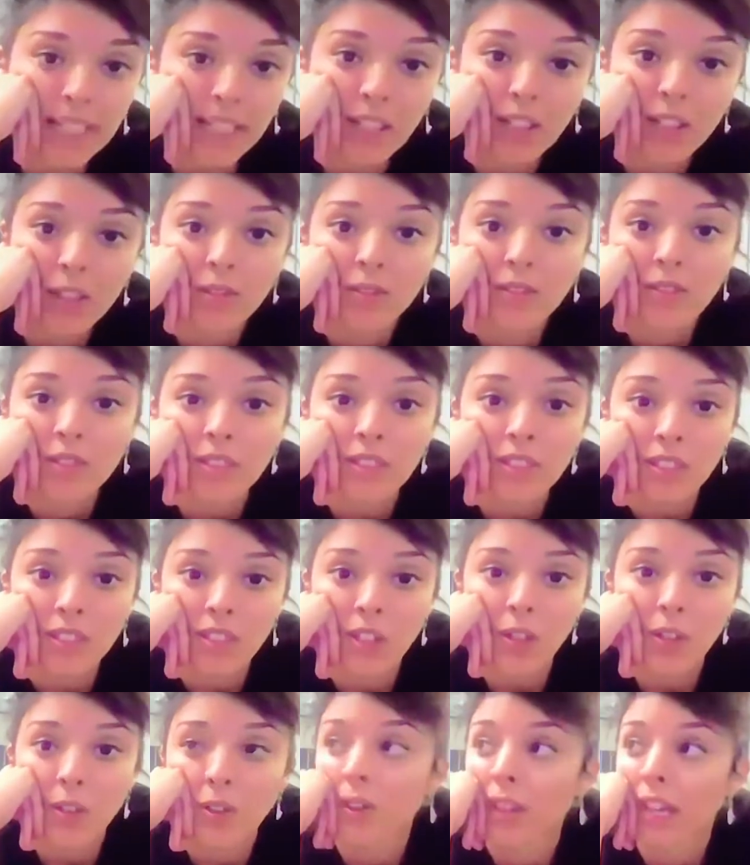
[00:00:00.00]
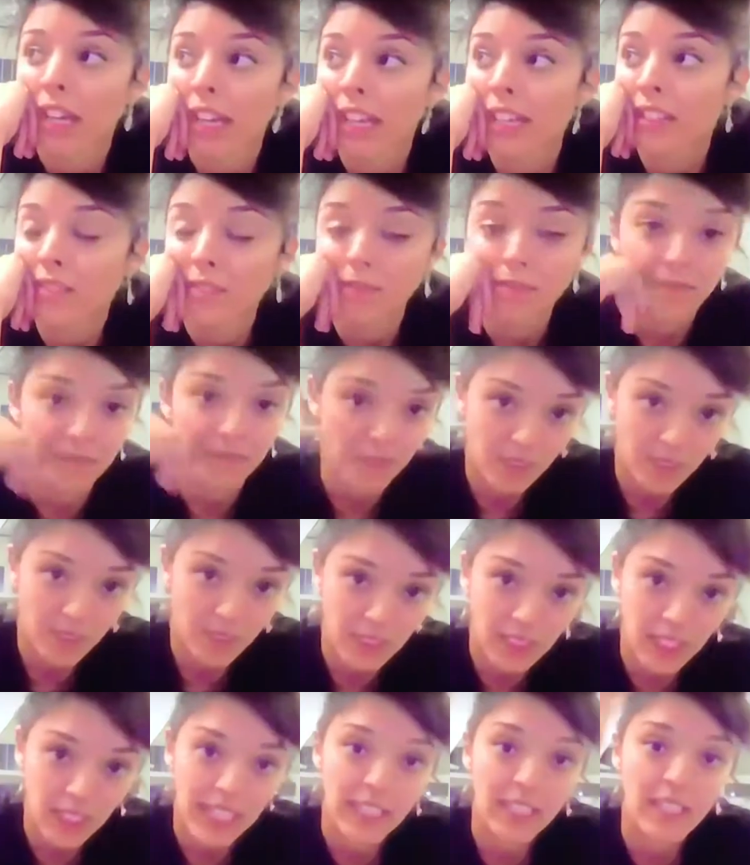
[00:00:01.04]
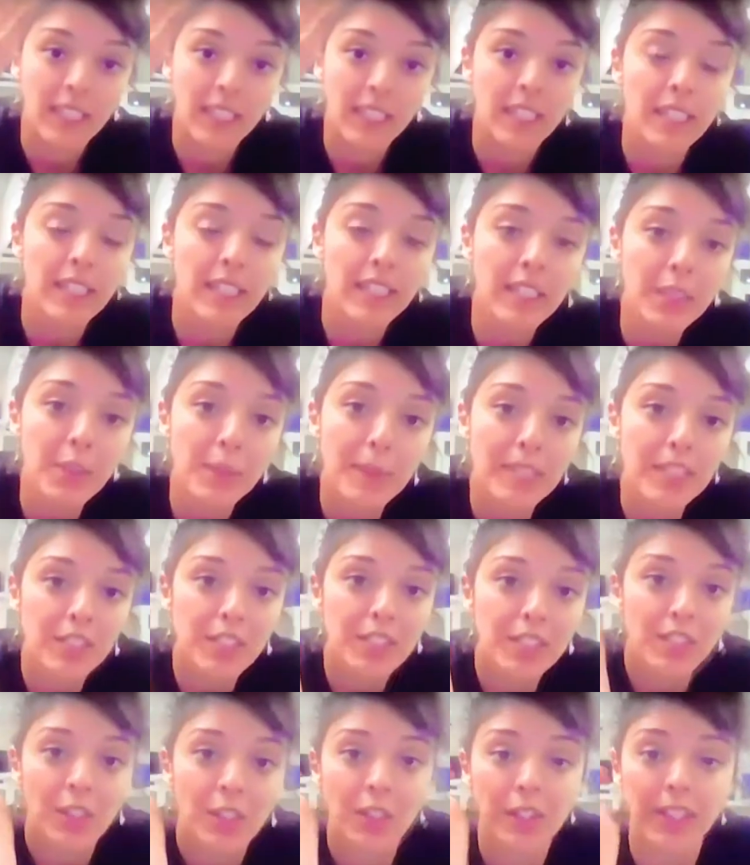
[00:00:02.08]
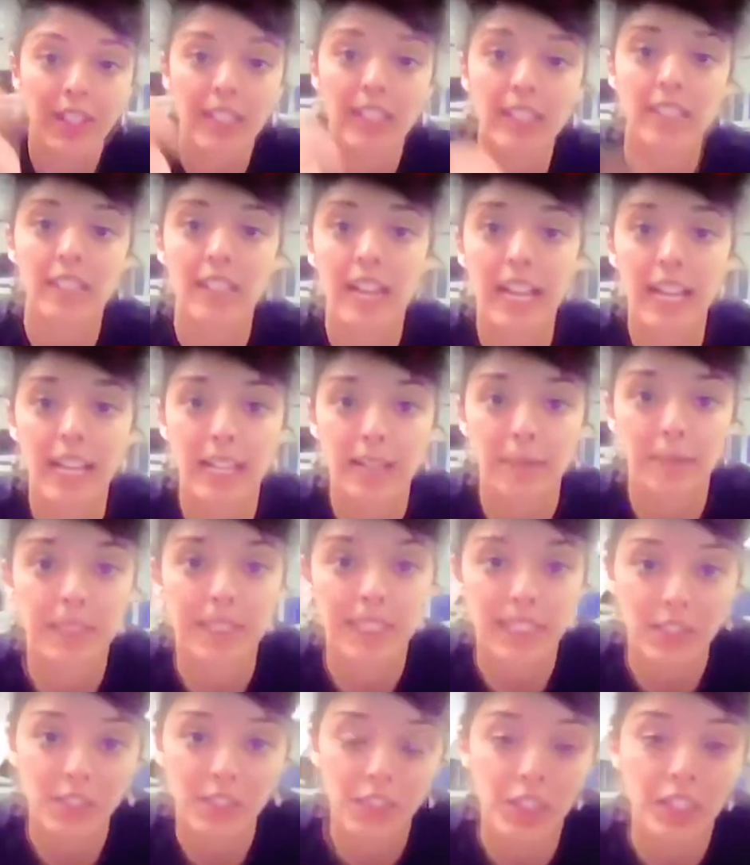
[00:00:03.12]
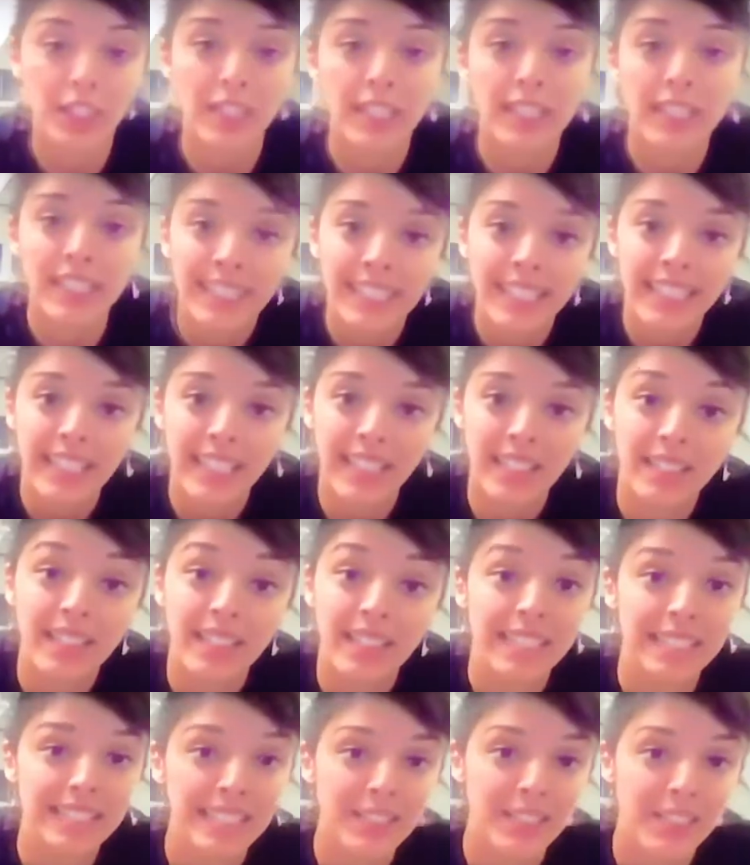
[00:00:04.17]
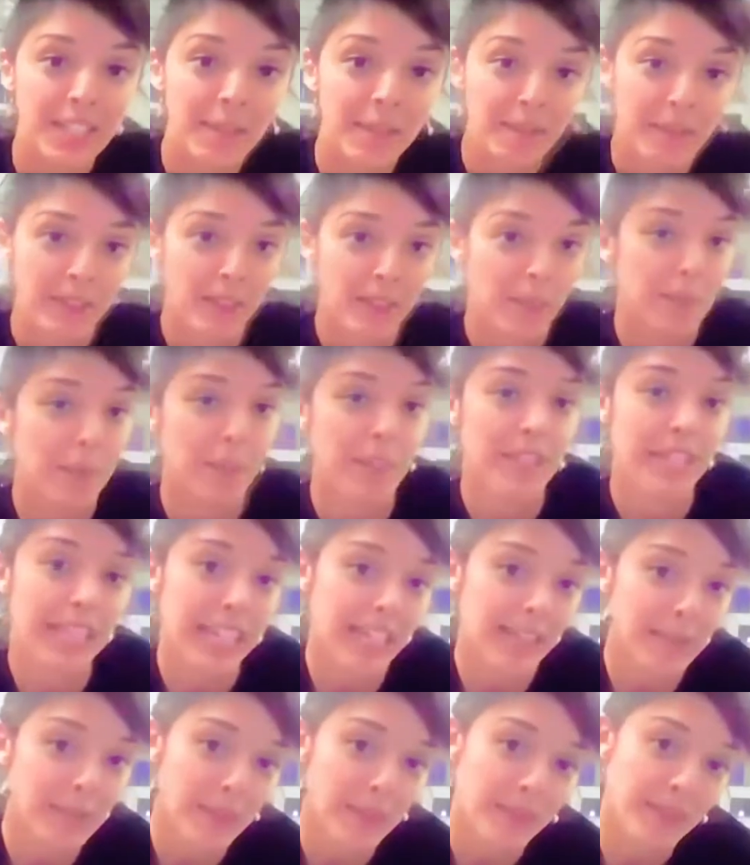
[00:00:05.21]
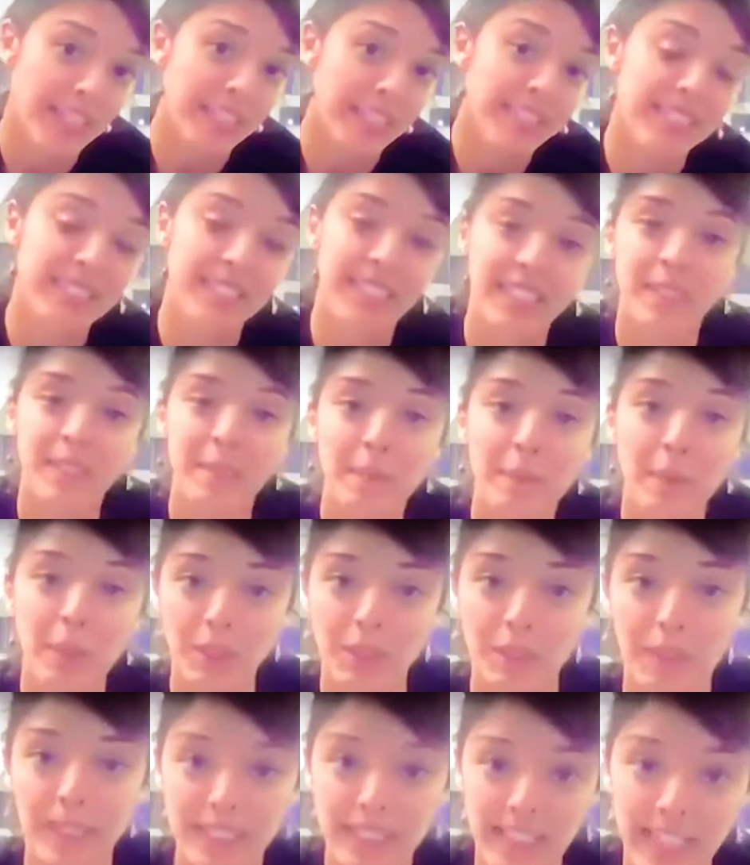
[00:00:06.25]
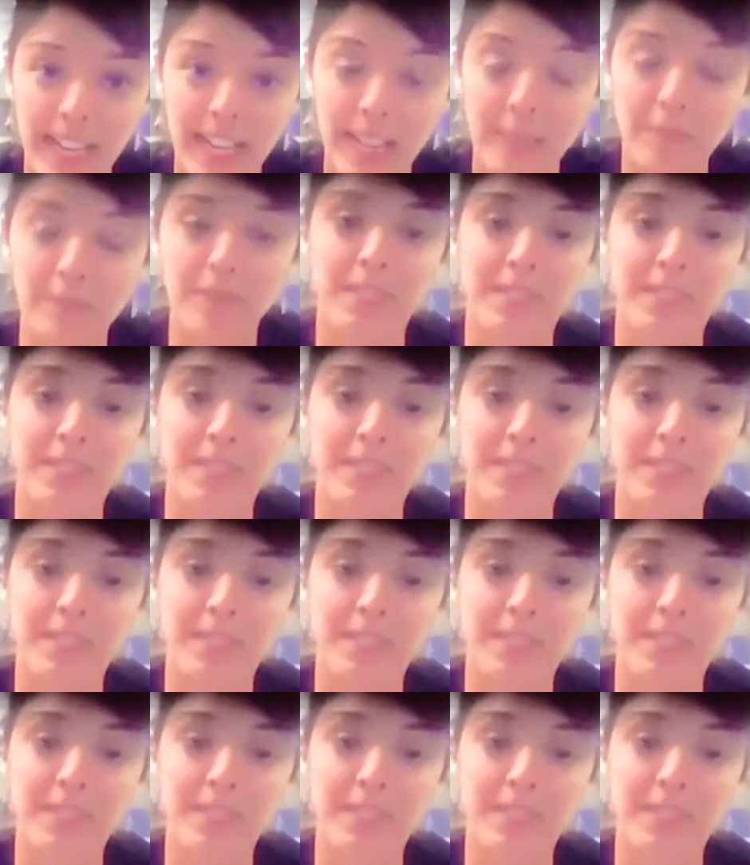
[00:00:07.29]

own. So you mentioned earlier, I am a teacher and I teach at Menlo Academy Dance most of my time.